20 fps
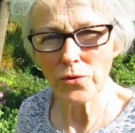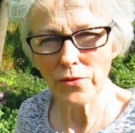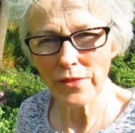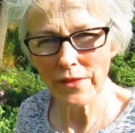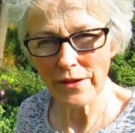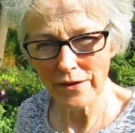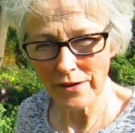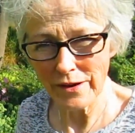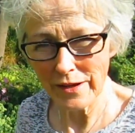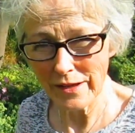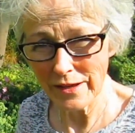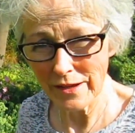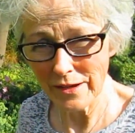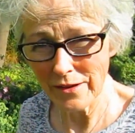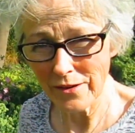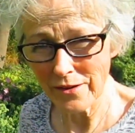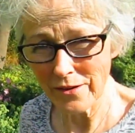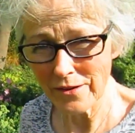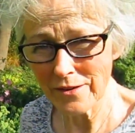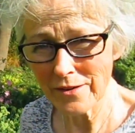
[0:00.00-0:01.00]
they're
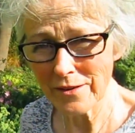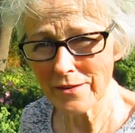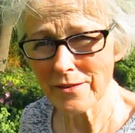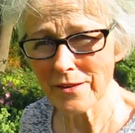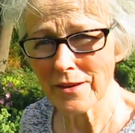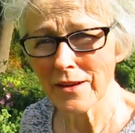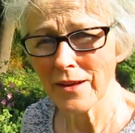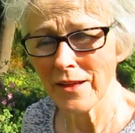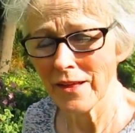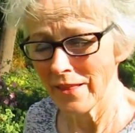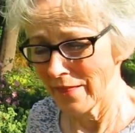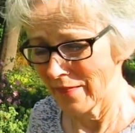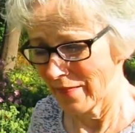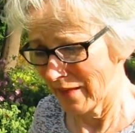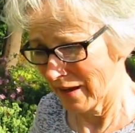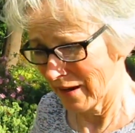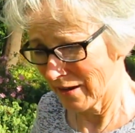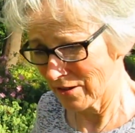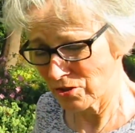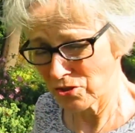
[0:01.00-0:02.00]
here.
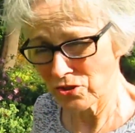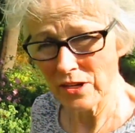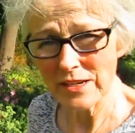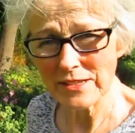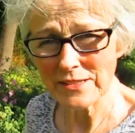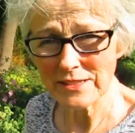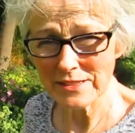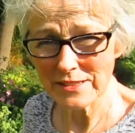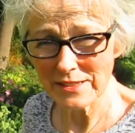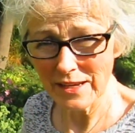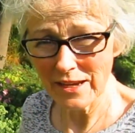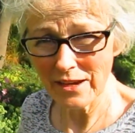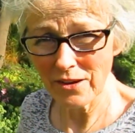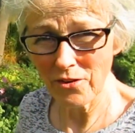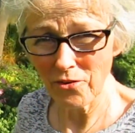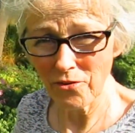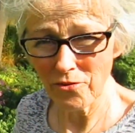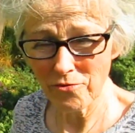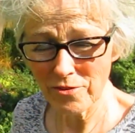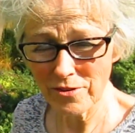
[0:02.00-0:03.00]
They are trying to take
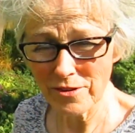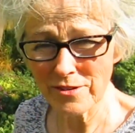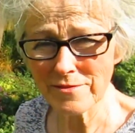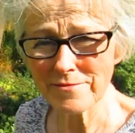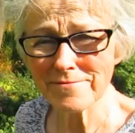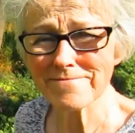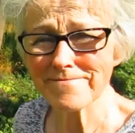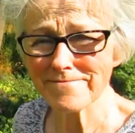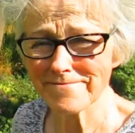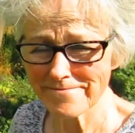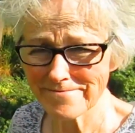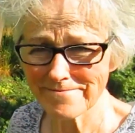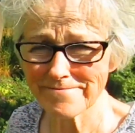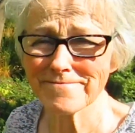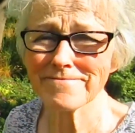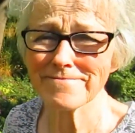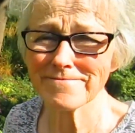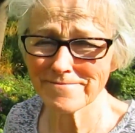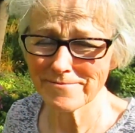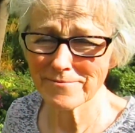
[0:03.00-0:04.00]
over,
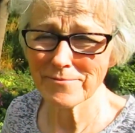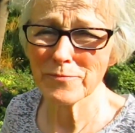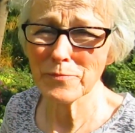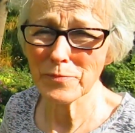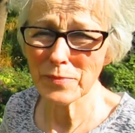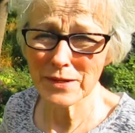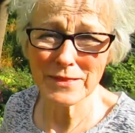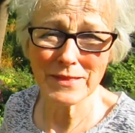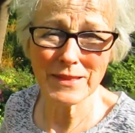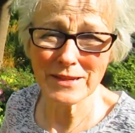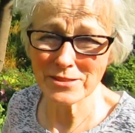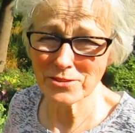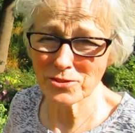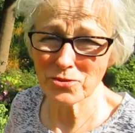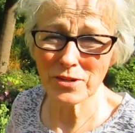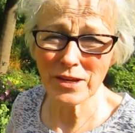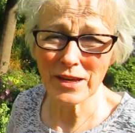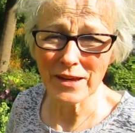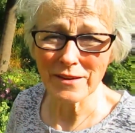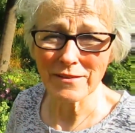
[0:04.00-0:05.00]
but that's
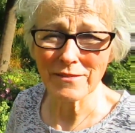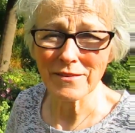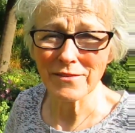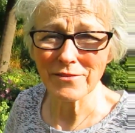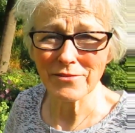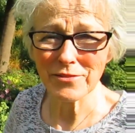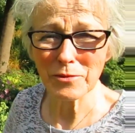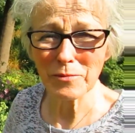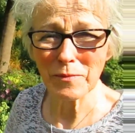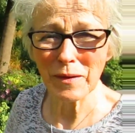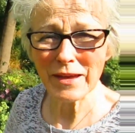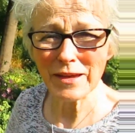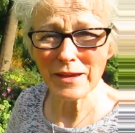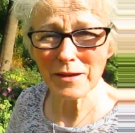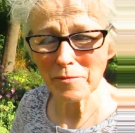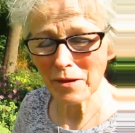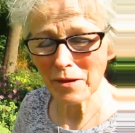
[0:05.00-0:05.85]
okay. If they make him